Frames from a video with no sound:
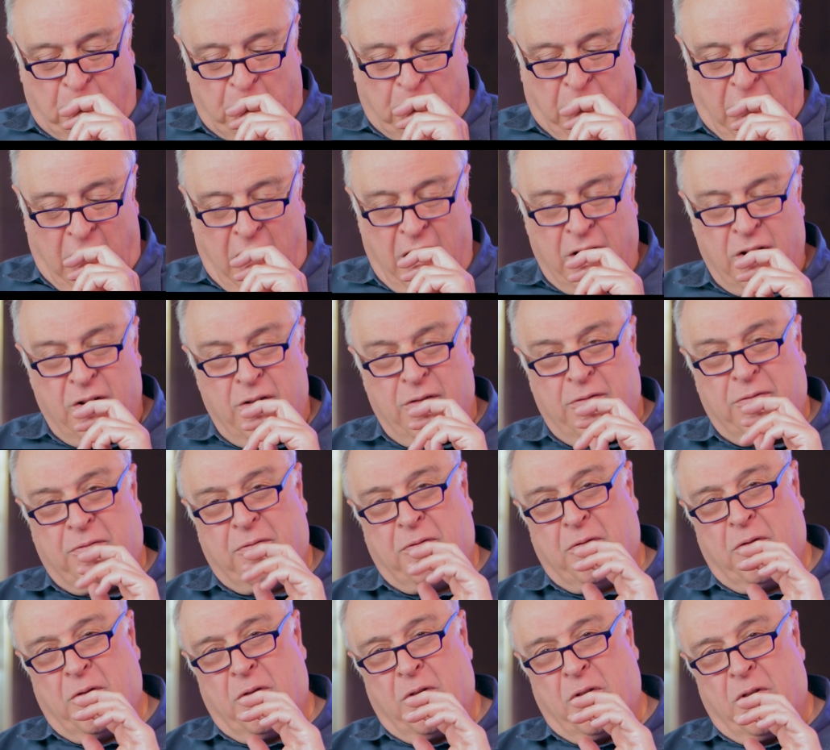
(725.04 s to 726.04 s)
Part
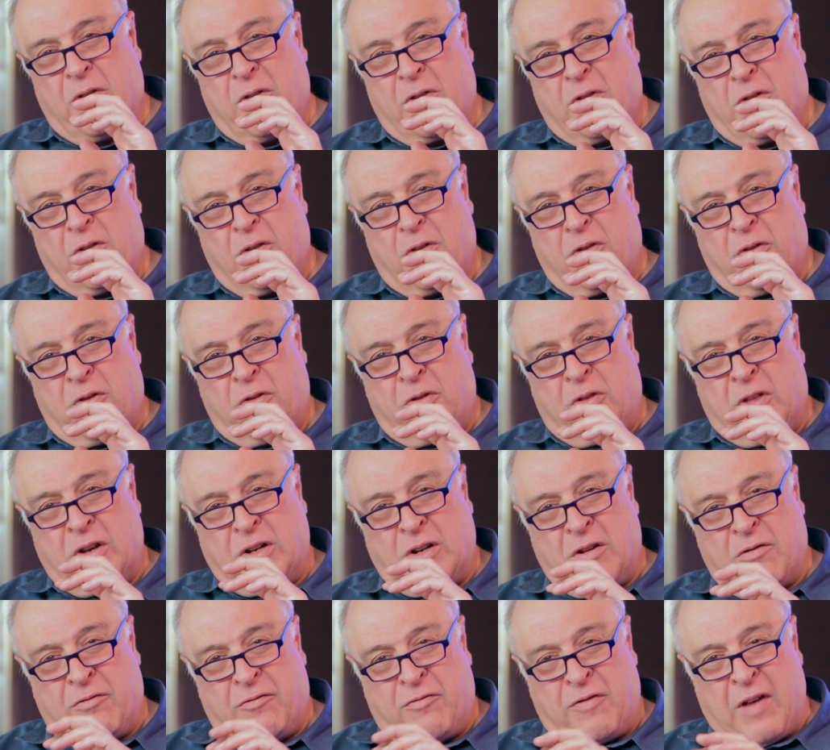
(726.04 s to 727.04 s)
of the
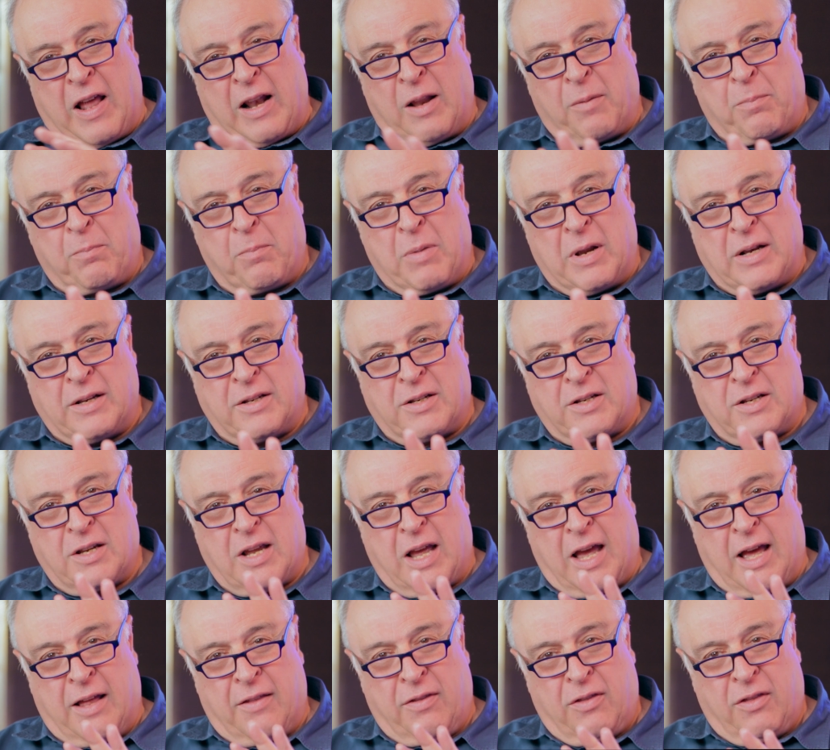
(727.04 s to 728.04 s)
development
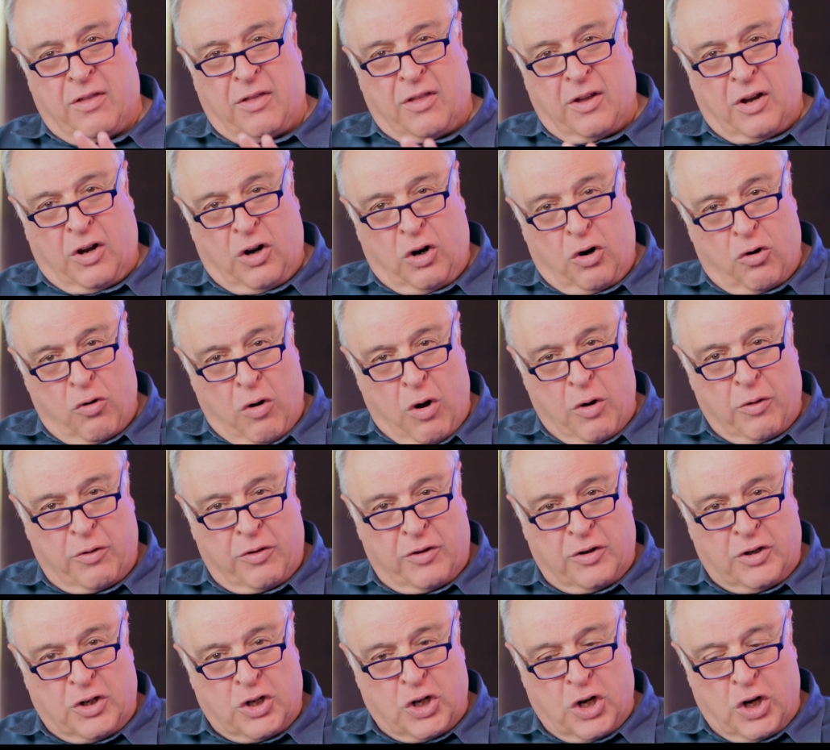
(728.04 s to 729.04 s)
and the
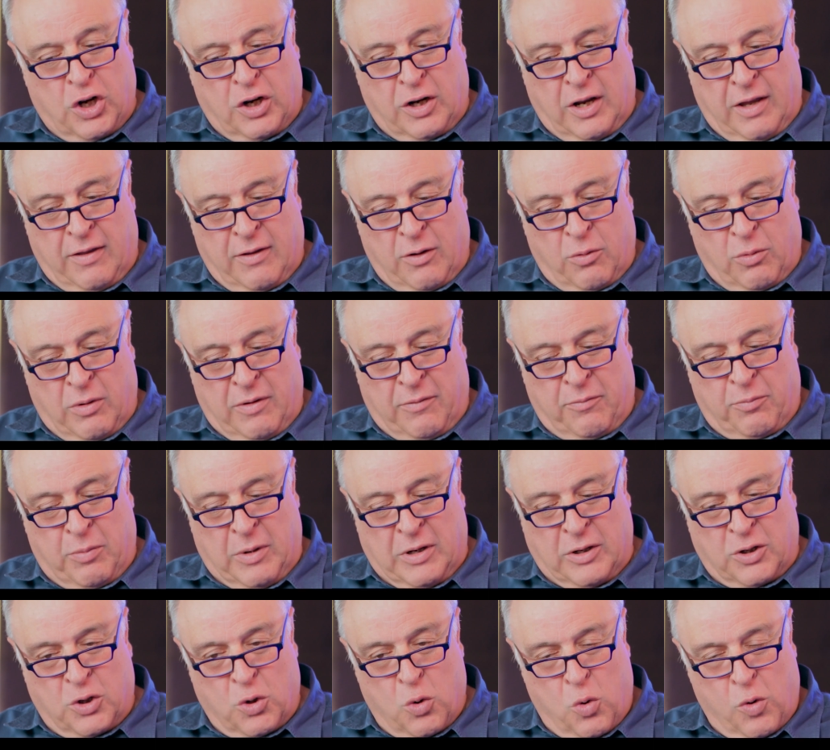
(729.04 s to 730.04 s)
growth journey that we've
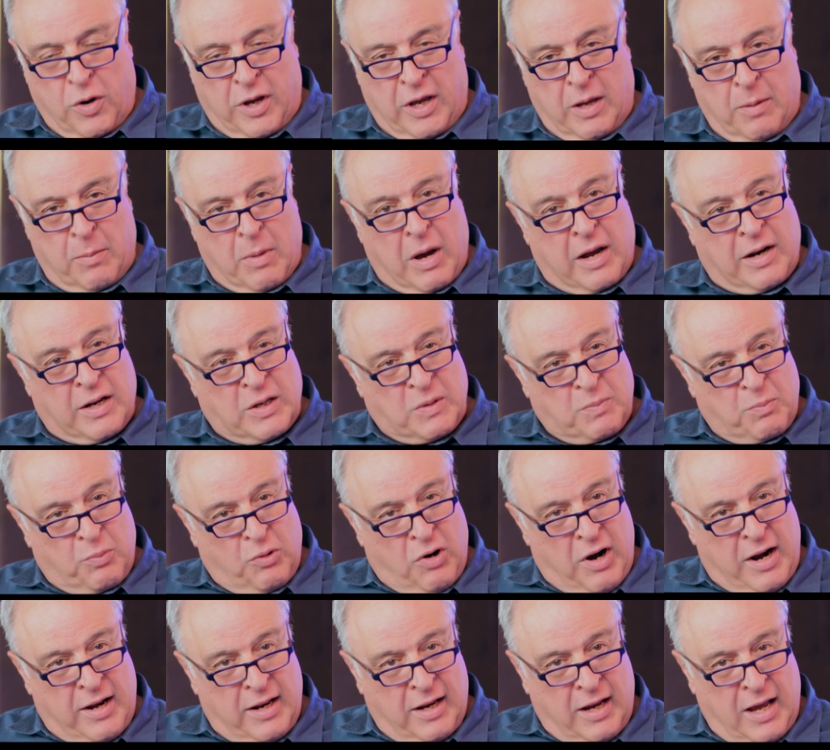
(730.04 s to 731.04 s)
been talking about is
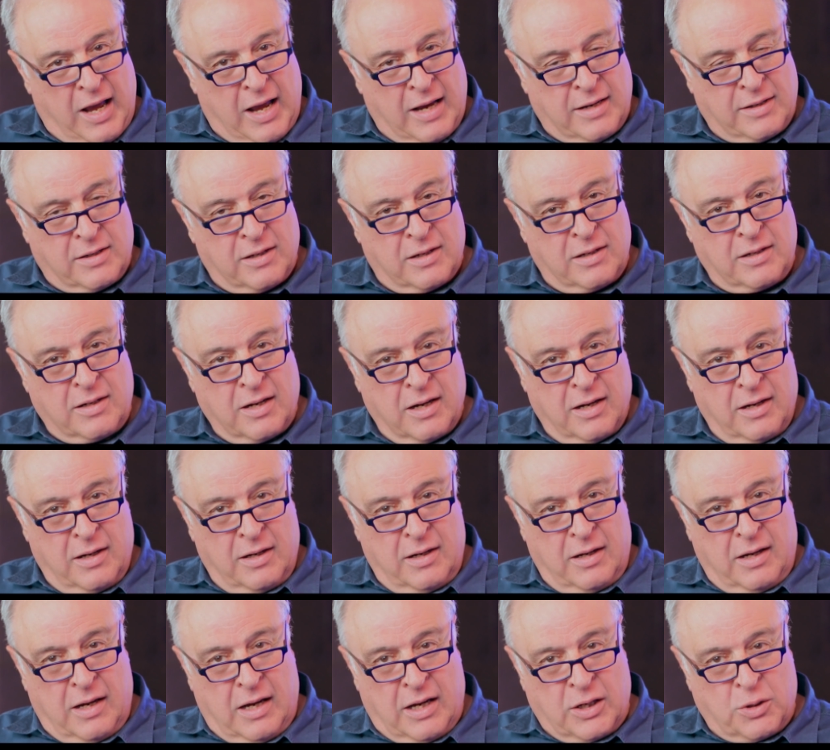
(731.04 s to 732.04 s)
predicated,
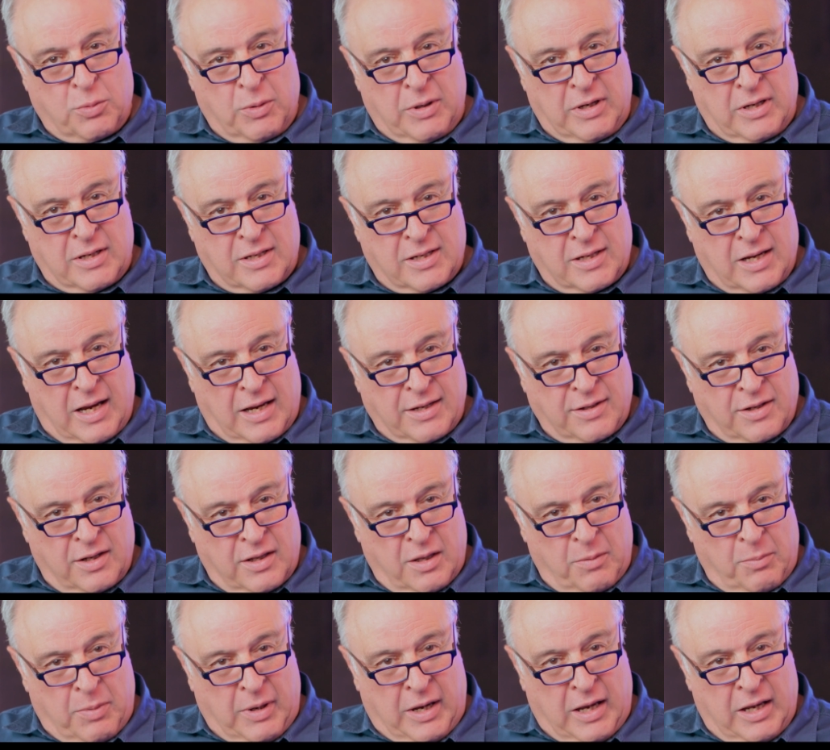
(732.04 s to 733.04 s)
as we discussed at
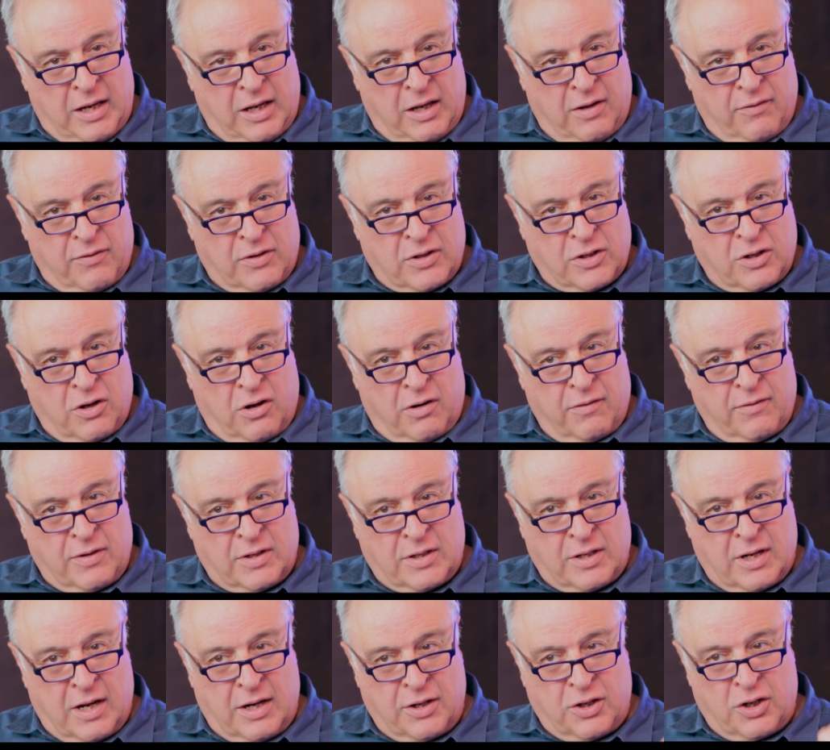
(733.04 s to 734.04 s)
the beginning of this
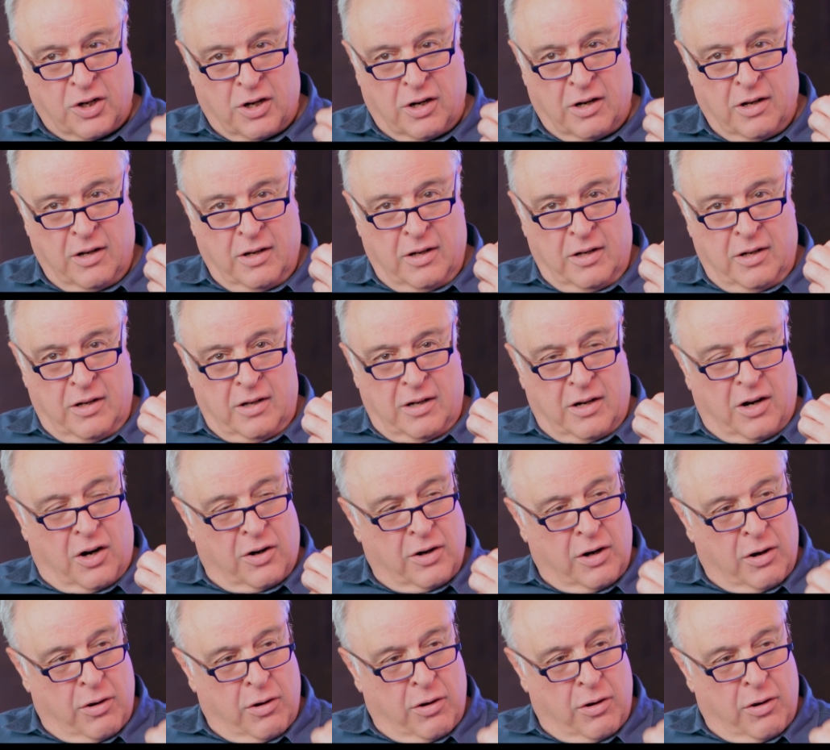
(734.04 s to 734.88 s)
conversation, on